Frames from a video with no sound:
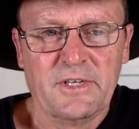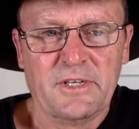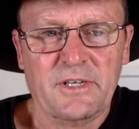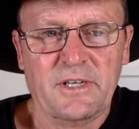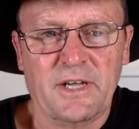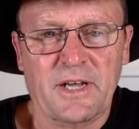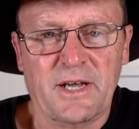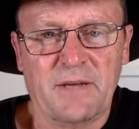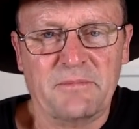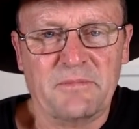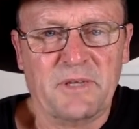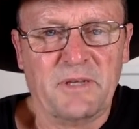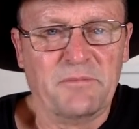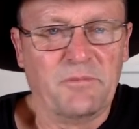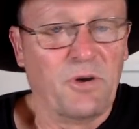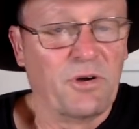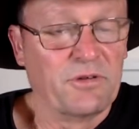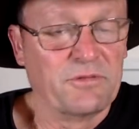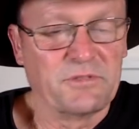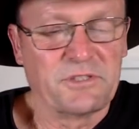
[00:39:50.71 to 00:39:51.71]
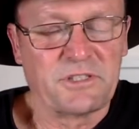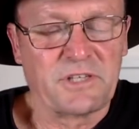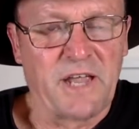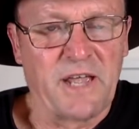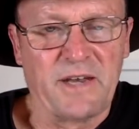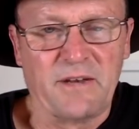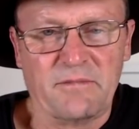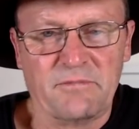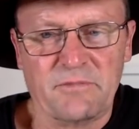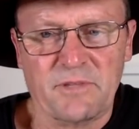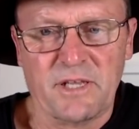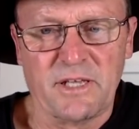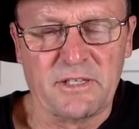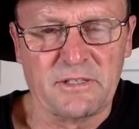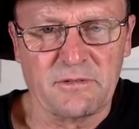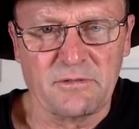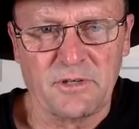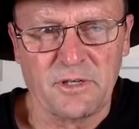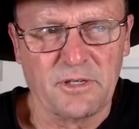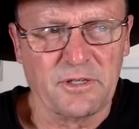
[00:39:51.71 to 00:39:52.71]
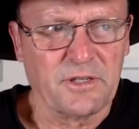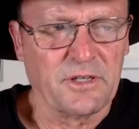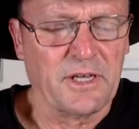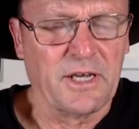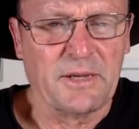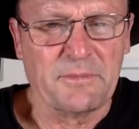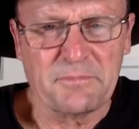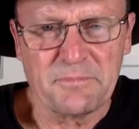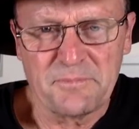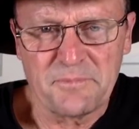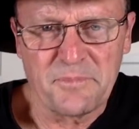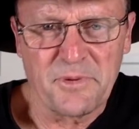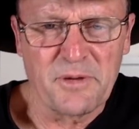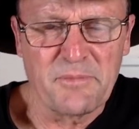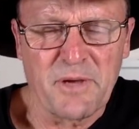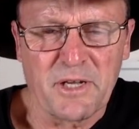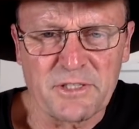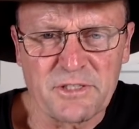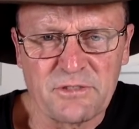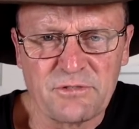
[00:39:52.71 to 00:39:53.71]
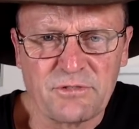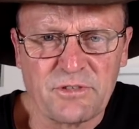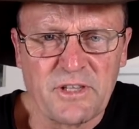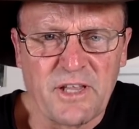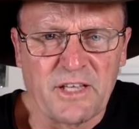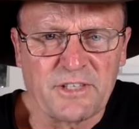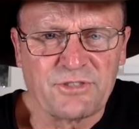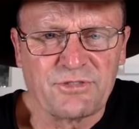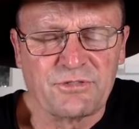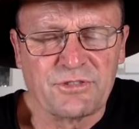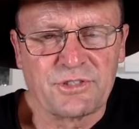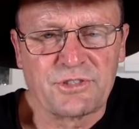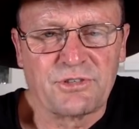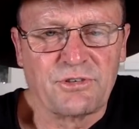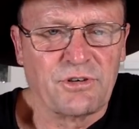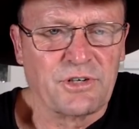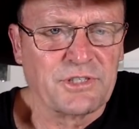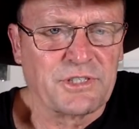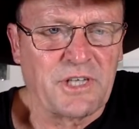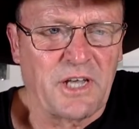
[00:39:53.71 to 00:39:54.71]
um, and mine standard that, uh, um, pretty much sort of that sort of size.